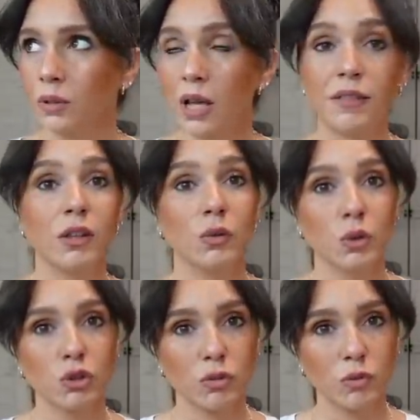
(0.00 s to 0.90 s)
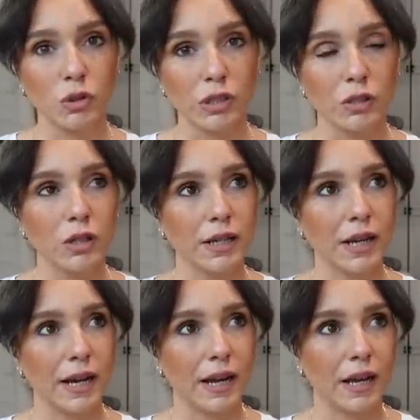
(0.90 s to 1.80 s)
at the Nordstrom Grill and
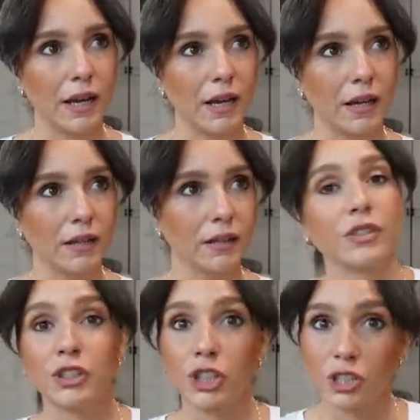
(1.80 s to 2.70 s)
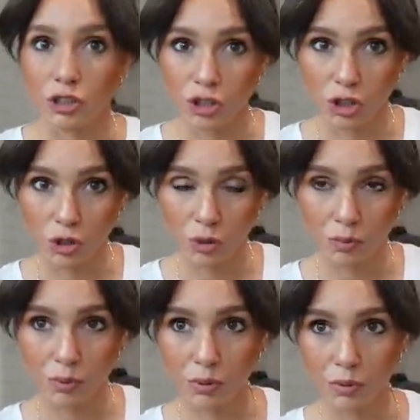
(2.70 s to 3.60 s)
I had French onion soup,
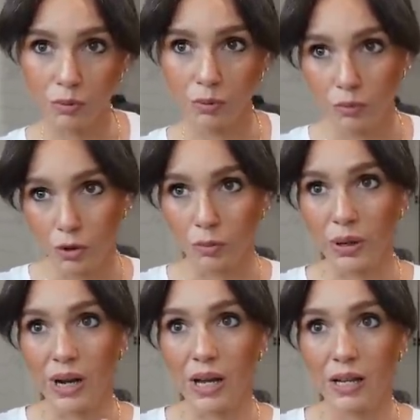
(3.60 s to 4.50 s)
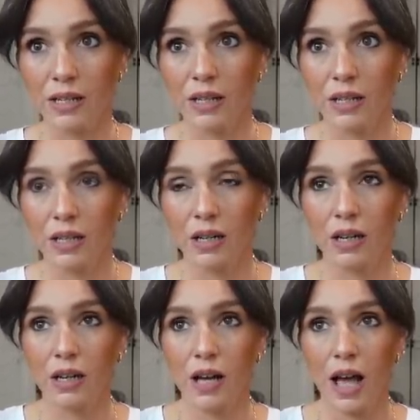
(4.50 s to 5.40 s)
no bread,
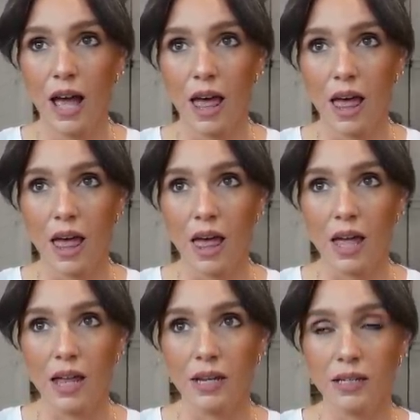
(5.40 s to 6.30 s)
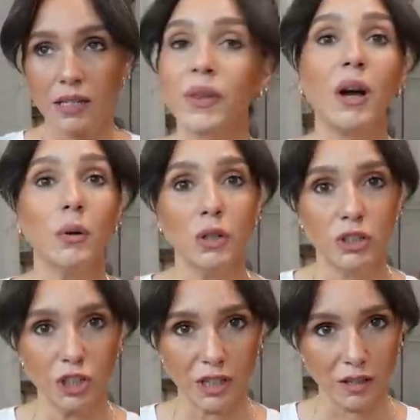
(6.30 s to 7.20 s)
and oh, a
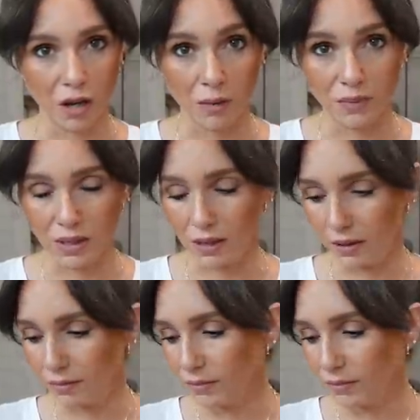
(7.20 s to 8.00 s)
chicken Cobb salad.